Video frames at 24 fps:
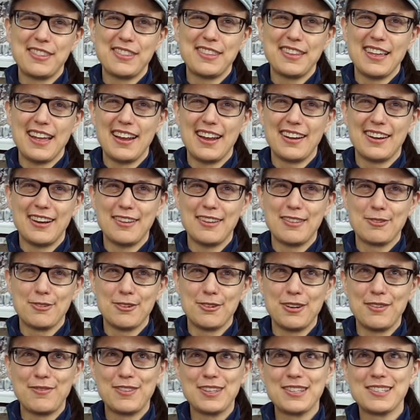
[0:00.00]
and I thought,
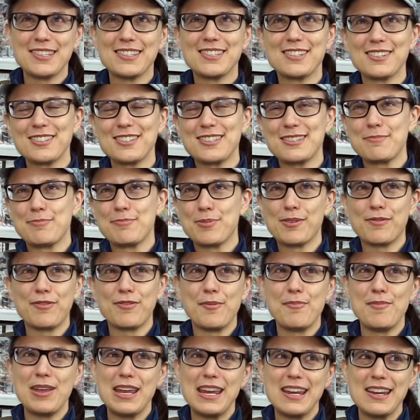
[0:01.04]
if this is just a book for
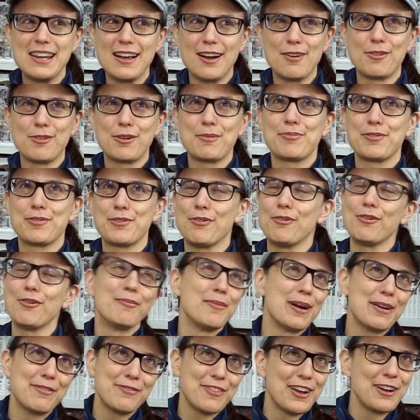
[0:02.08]
me, I want to put all
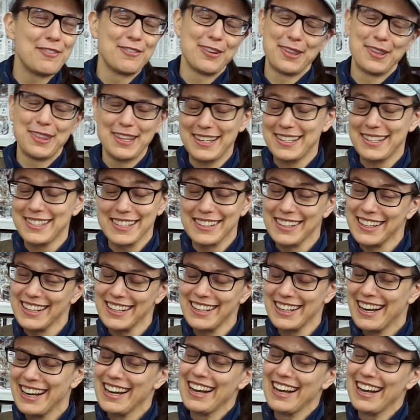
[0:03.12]
my favorite things in it.